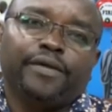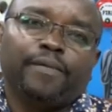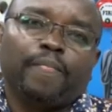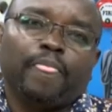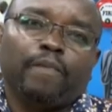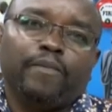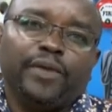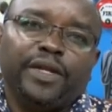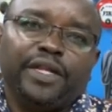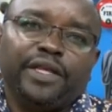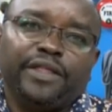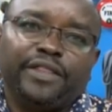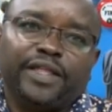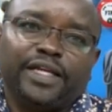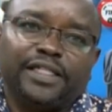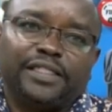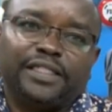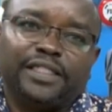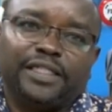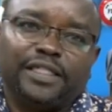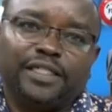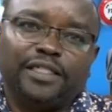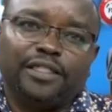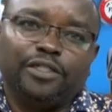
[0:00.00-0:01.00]
meaning that
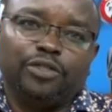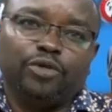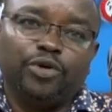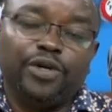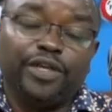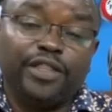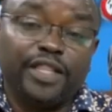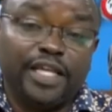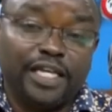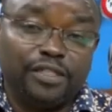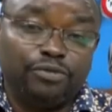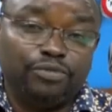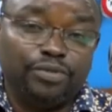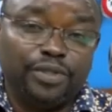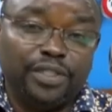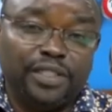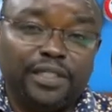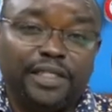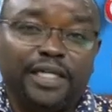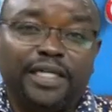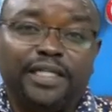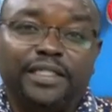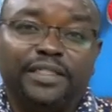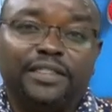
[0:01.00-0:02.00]
going that way,
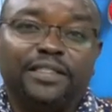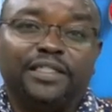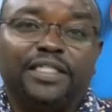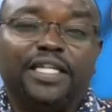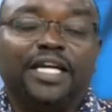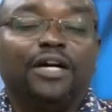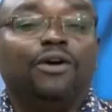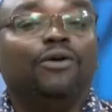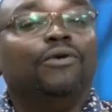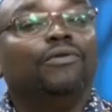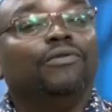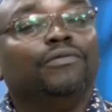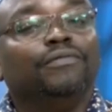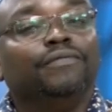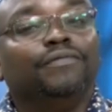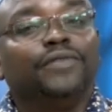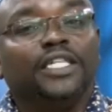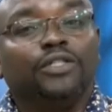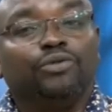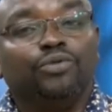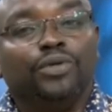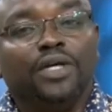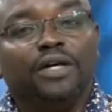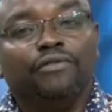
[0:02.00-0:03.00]
and now that
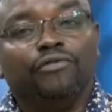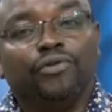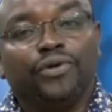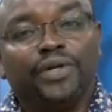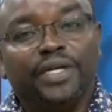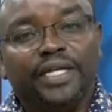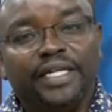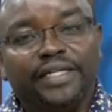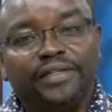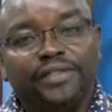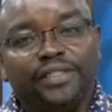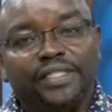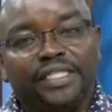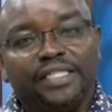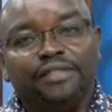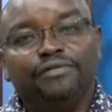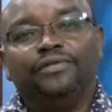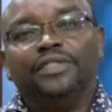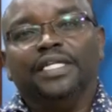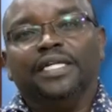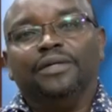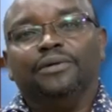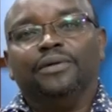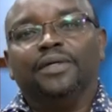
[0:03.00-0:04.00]
we have already received
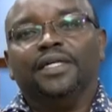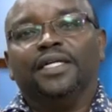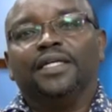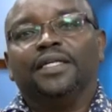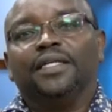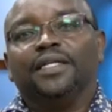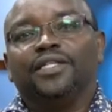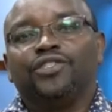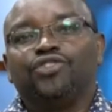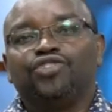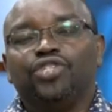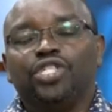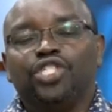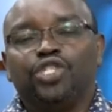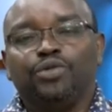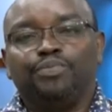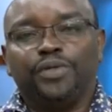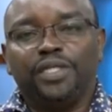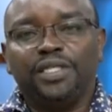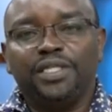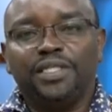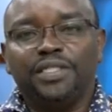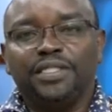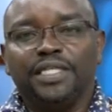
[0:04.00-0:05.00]
our
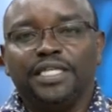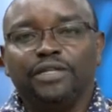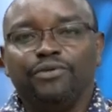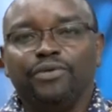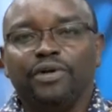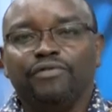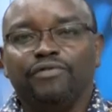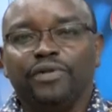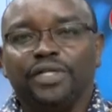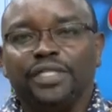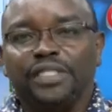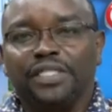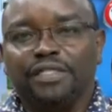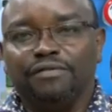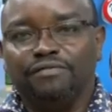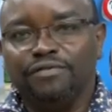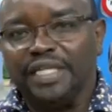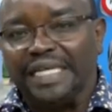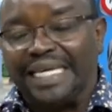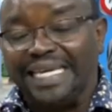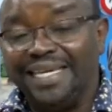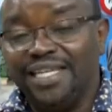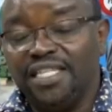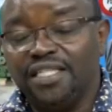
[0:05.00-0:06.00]
CHPs and we have received the
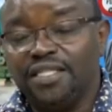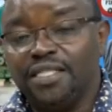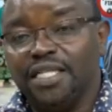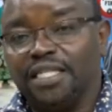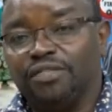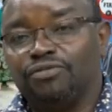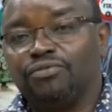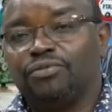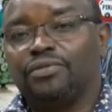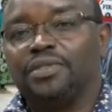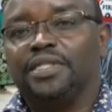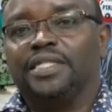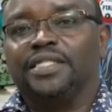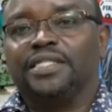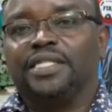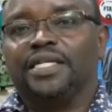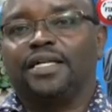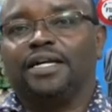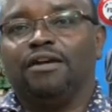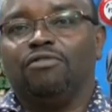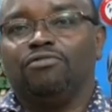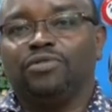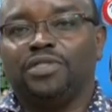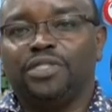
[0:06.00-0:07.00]
kits that as a
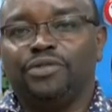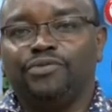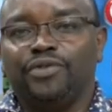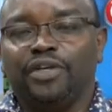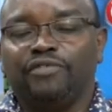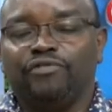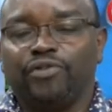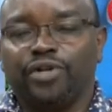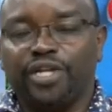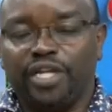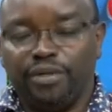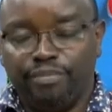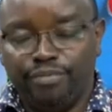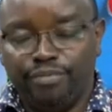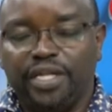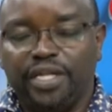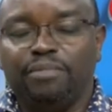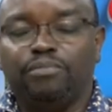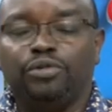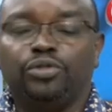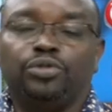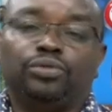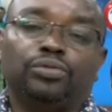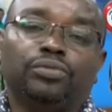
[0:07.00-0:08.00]
county we have already
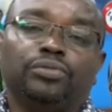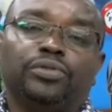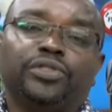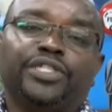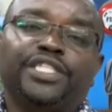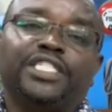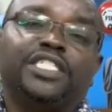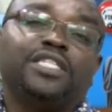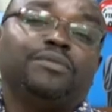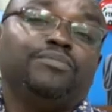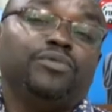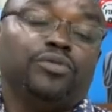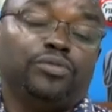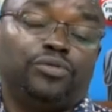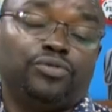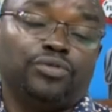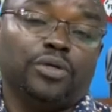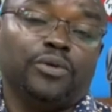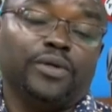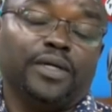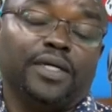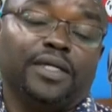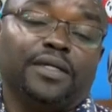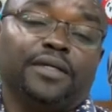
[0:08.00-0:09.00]
able to distribute to
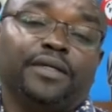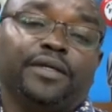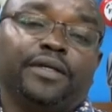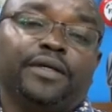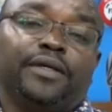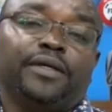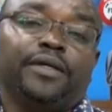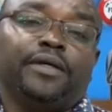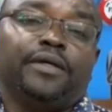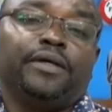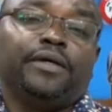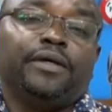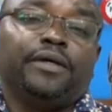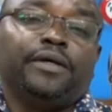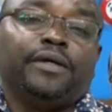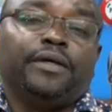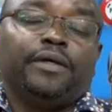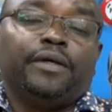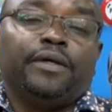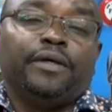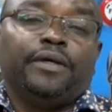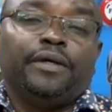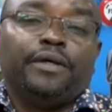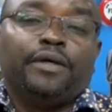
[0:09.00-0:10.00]
our
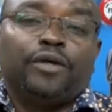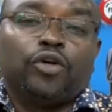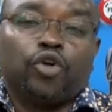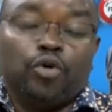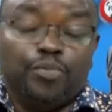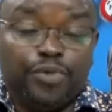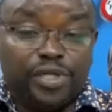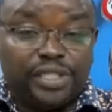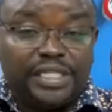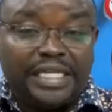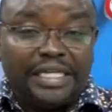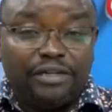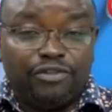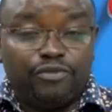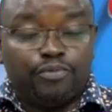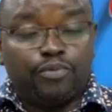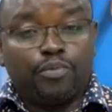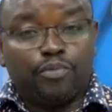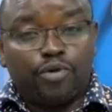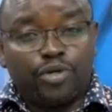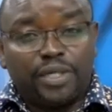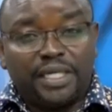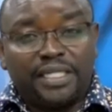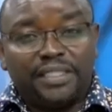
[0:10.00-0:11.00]
community health
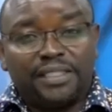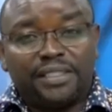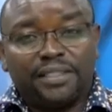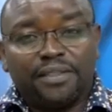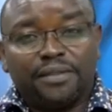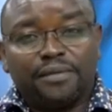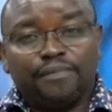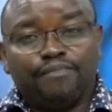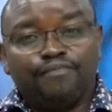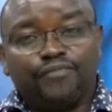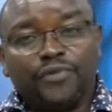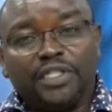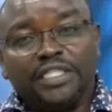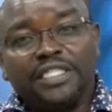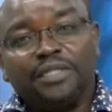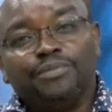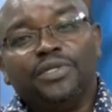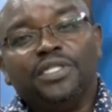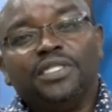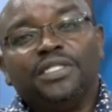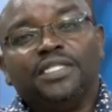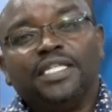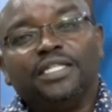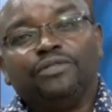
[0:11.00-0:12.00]
promoters, it
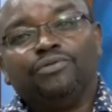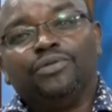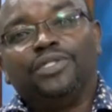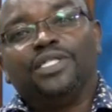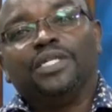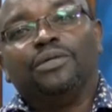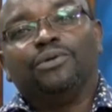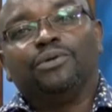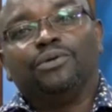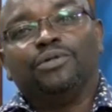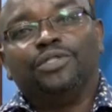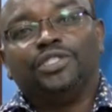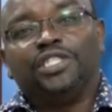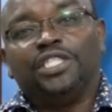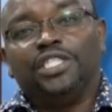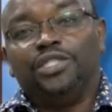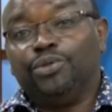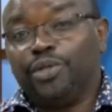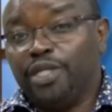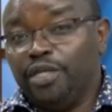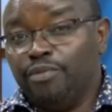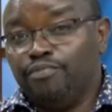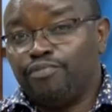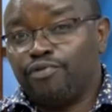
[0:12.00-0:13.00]
means that we shall continue
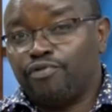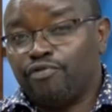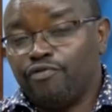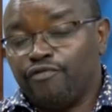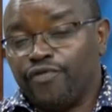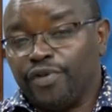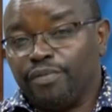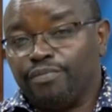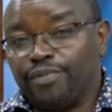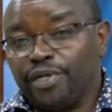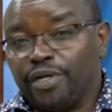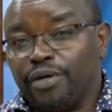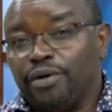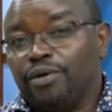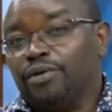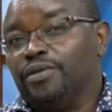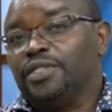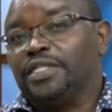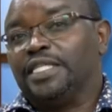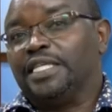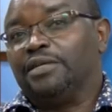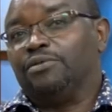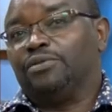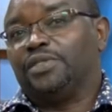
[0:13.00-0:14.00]
improving, because
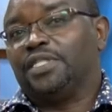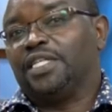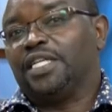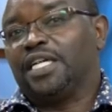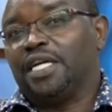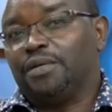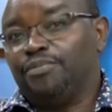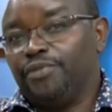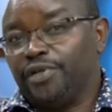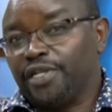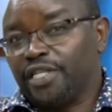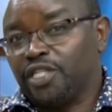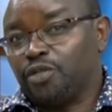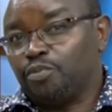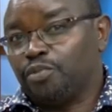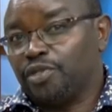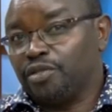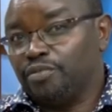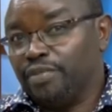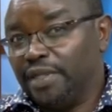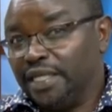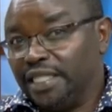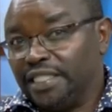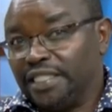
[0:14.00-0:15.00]
they will take up the
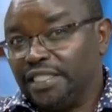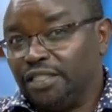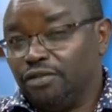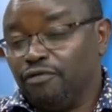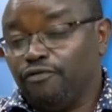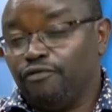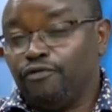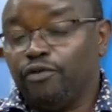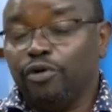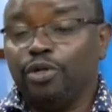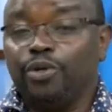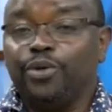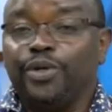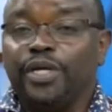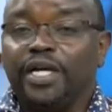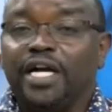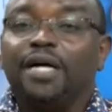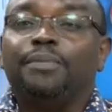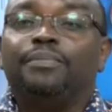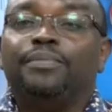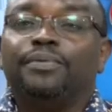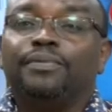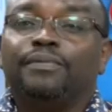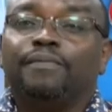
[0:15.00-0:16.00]
responsibility of following
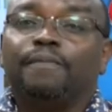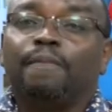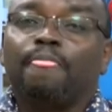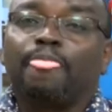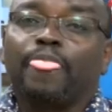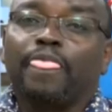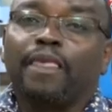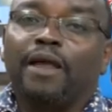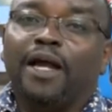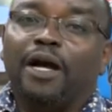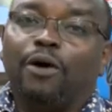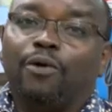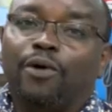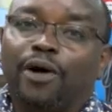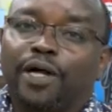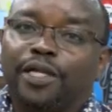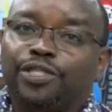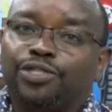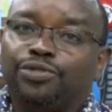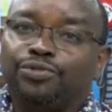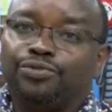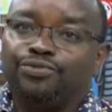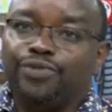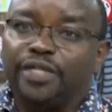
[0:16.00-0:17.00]
up our
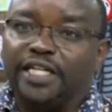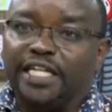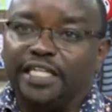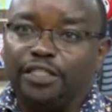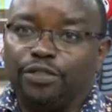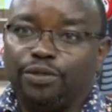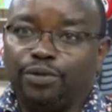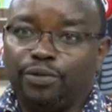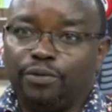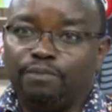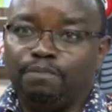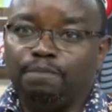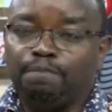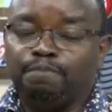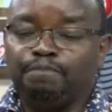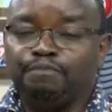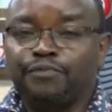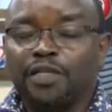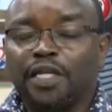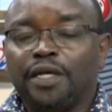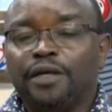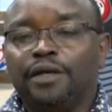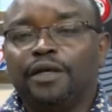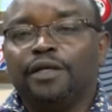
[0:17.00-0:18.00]
children at home,
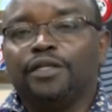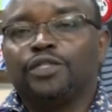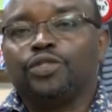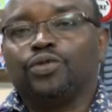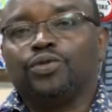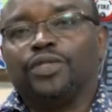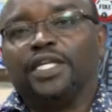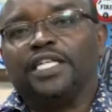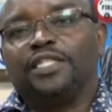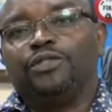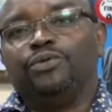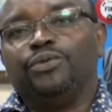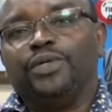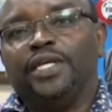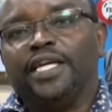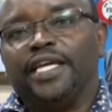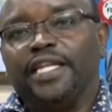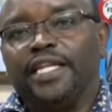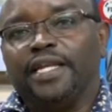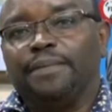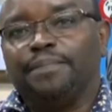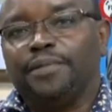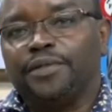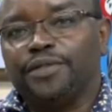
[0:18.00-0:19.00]
so that we are
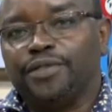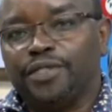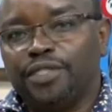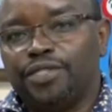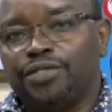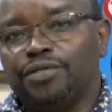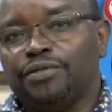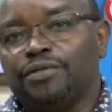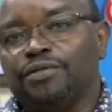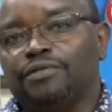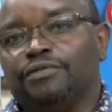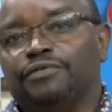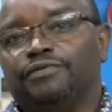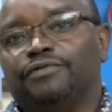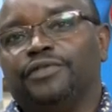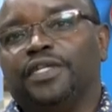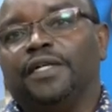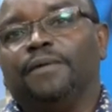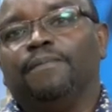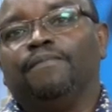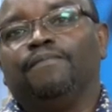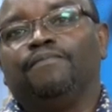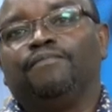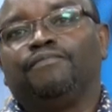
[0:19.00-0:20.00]
in a position of
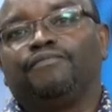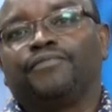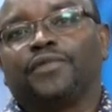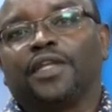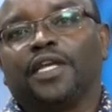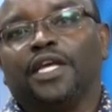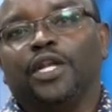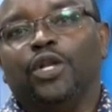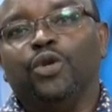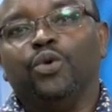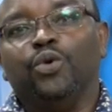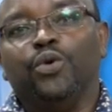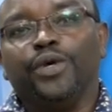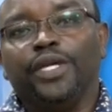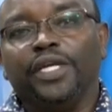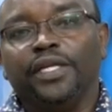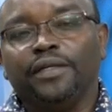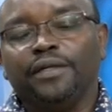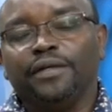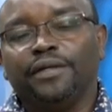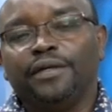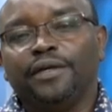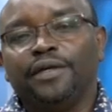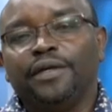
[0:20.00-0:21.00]
knowing
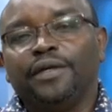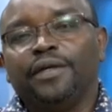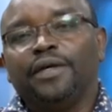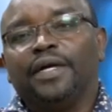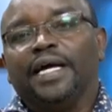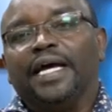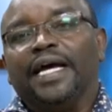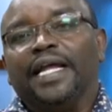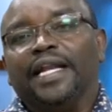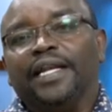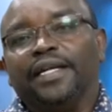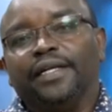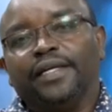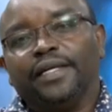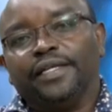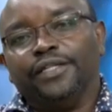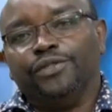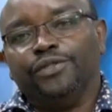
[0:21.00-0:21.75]
and